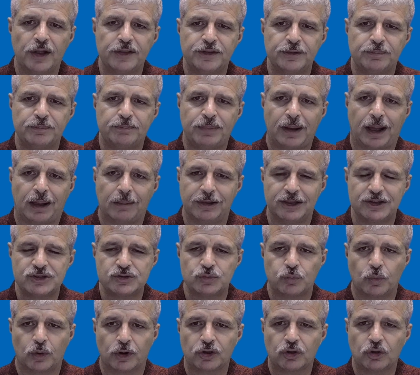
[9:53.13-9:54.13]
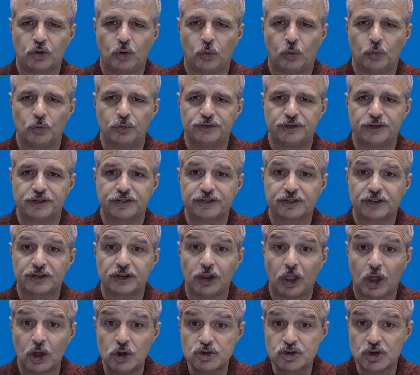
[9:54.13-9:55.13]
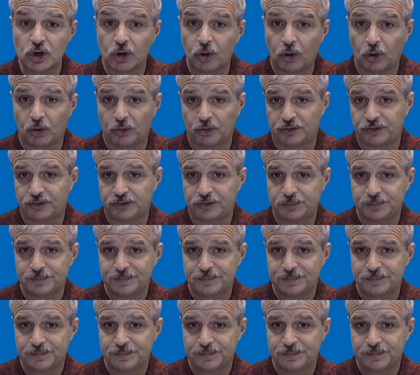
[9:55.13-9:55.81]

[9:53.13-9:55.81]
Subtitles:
to publish what are called disclosure logs.